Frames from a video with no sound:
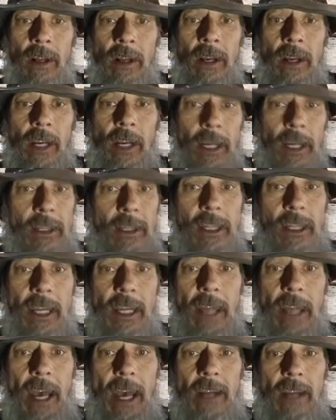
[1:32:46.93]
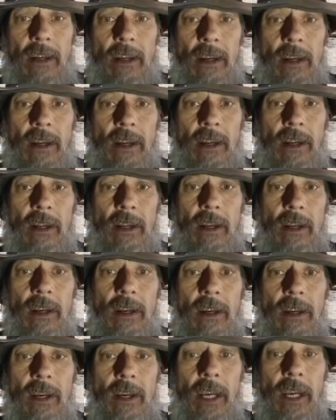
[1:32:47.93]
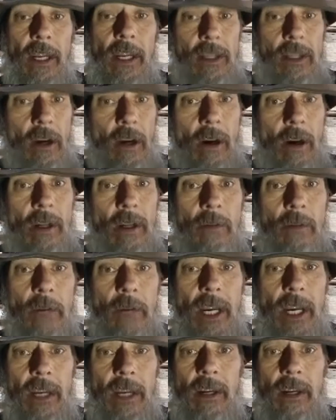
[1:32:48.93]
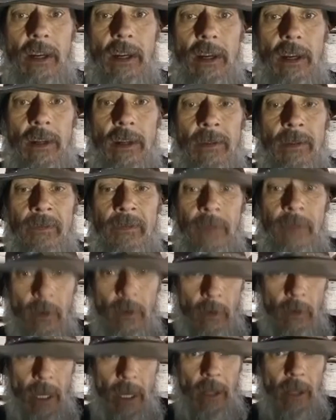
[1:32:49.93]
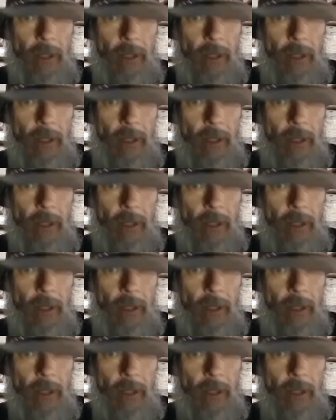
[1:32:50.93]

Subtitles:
and see that. And it's hard to read. When I look